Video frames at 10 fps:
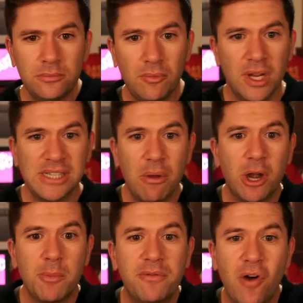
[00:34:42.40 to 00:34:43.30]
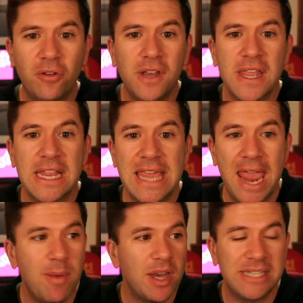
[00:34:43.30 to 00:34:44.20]
because I want him involved in the
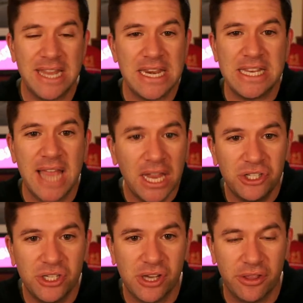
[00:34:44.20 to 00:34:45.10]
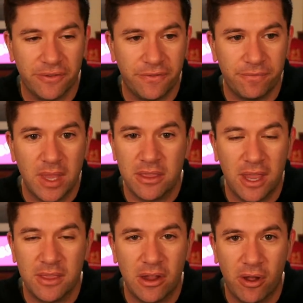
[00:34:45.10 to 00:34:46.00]
game. He doesn't get any touches
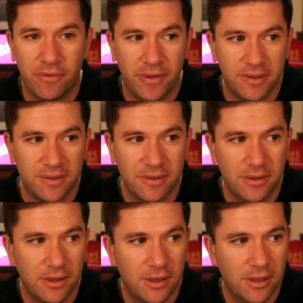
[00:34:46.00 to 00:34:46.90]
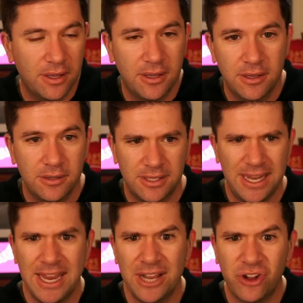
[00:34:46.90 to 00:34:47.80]
in the offense. Did he
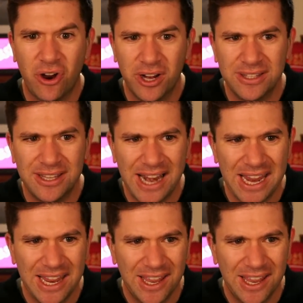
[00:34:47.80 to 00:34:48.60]
get a target today?